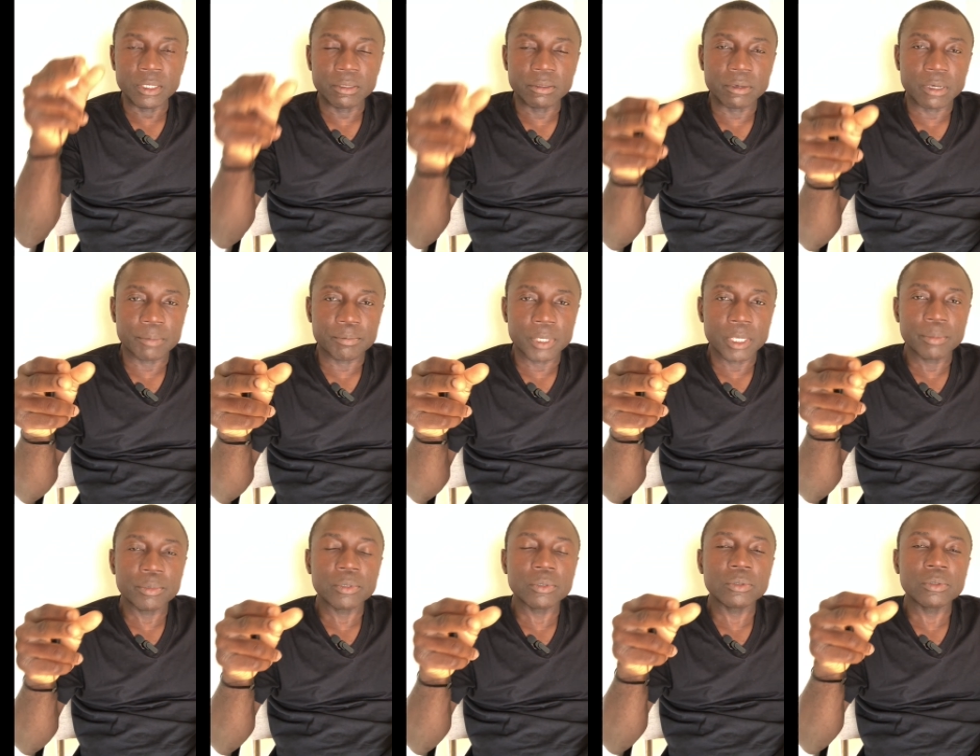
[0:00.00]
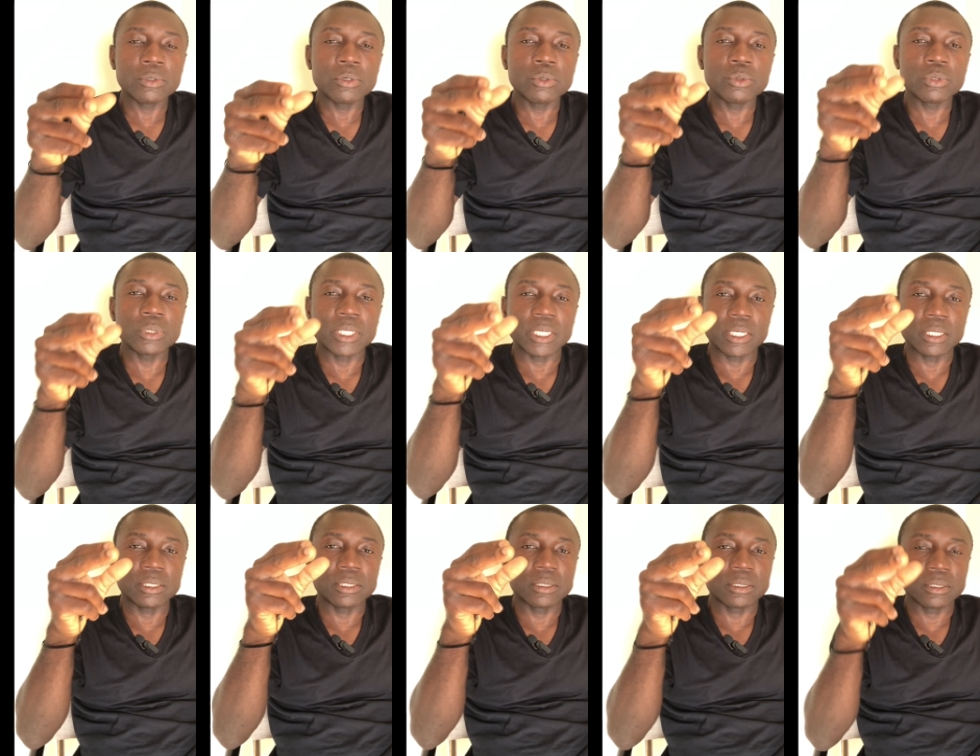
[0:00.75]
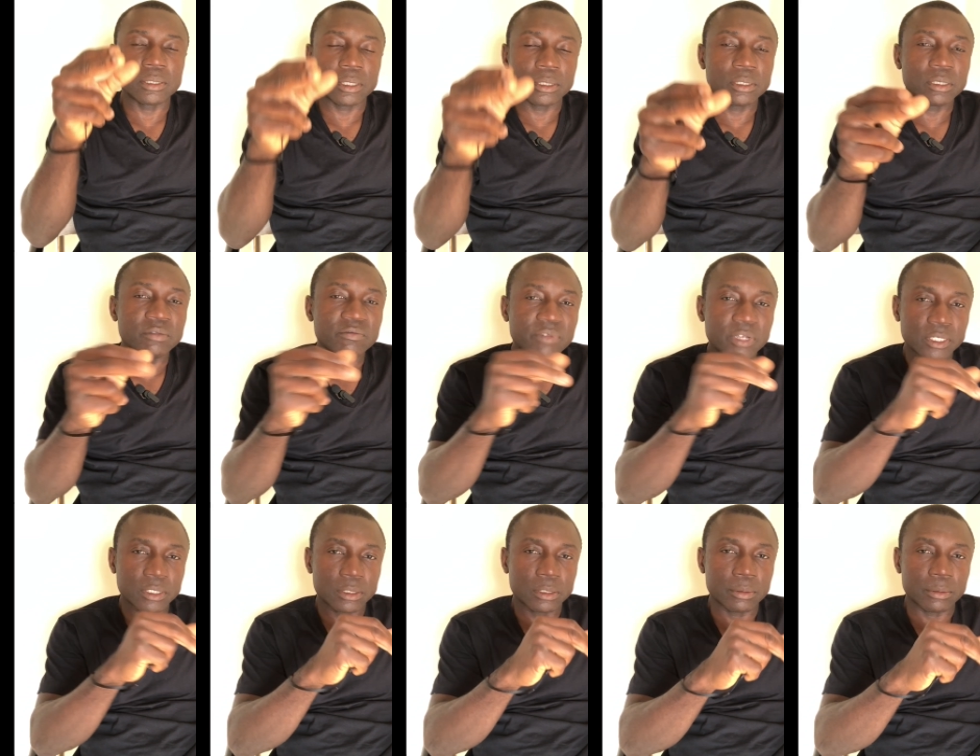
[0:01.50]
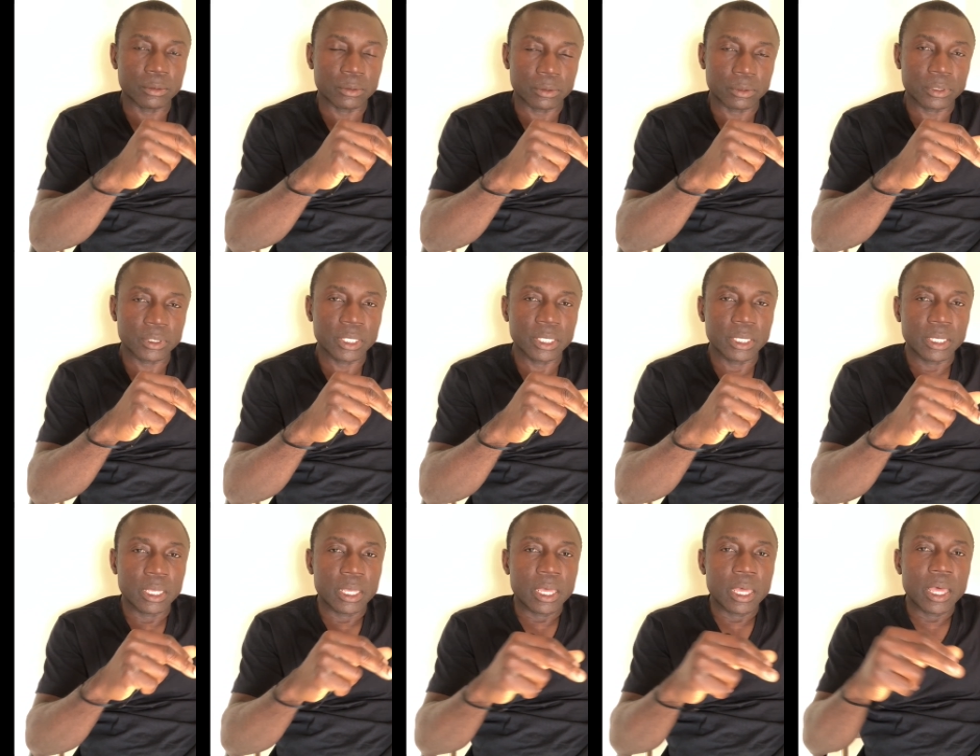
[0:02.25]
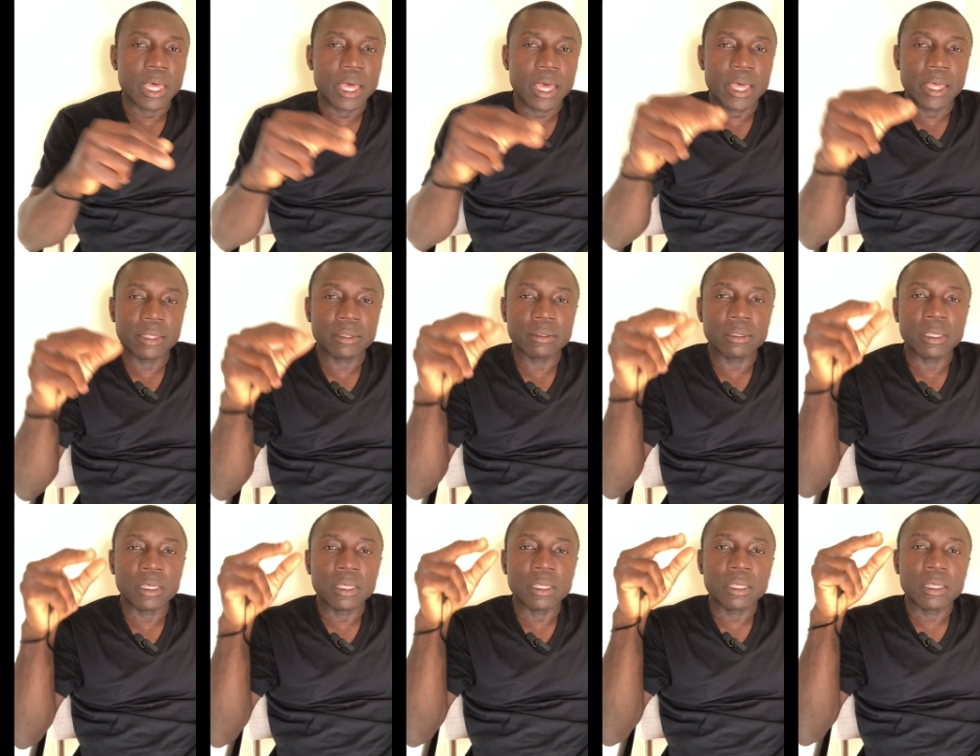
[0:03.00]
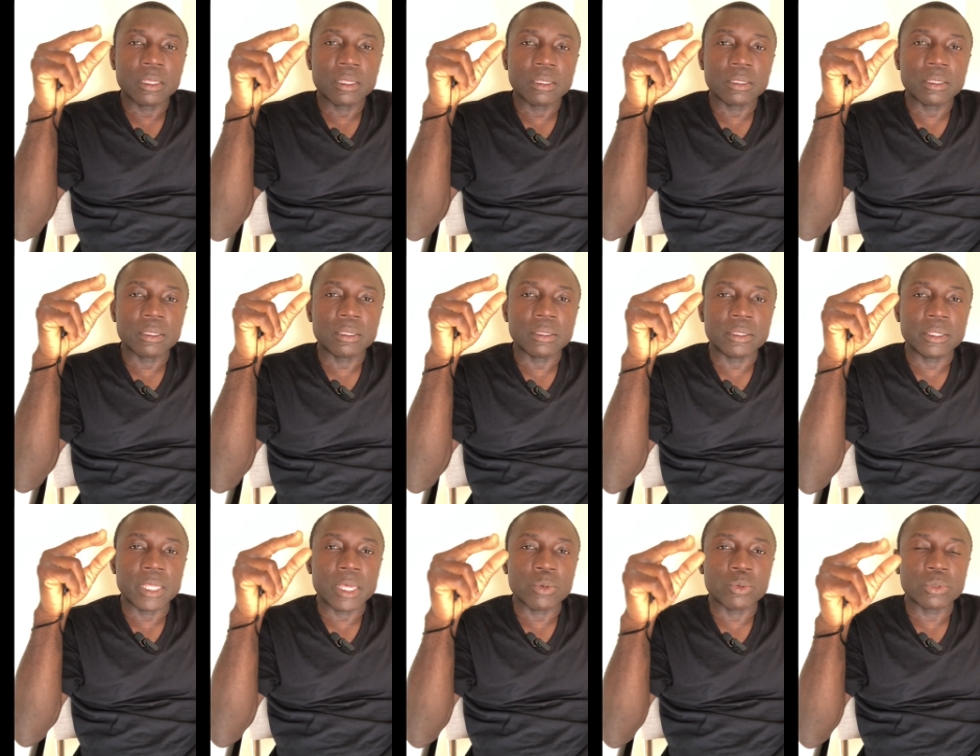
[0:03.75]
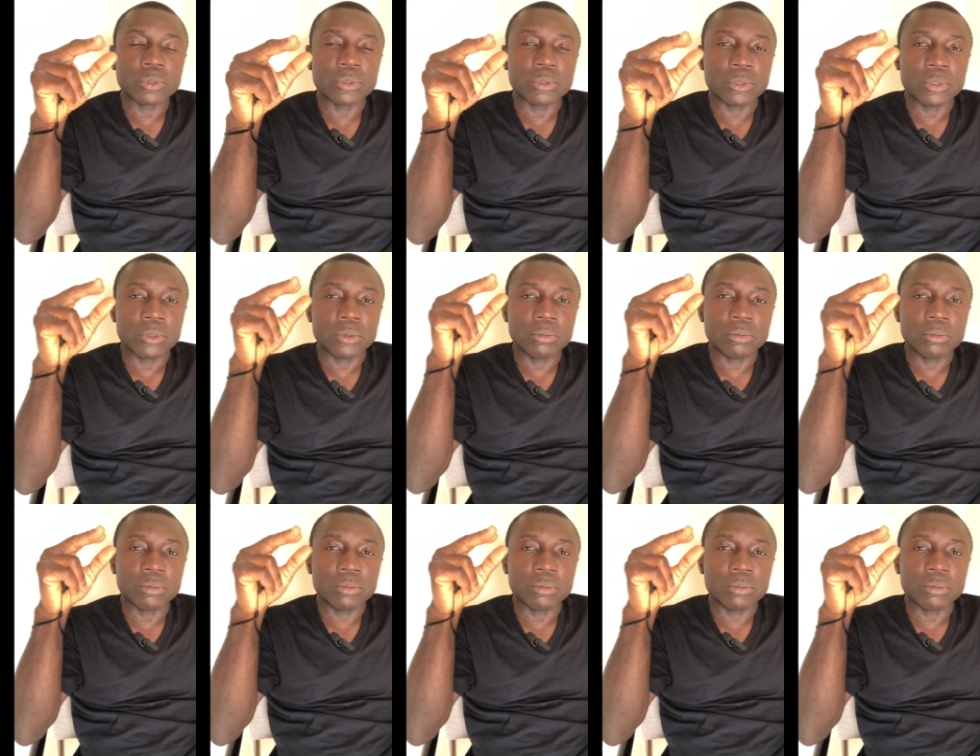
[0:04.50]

there are people who would eat certain vegetables and they would,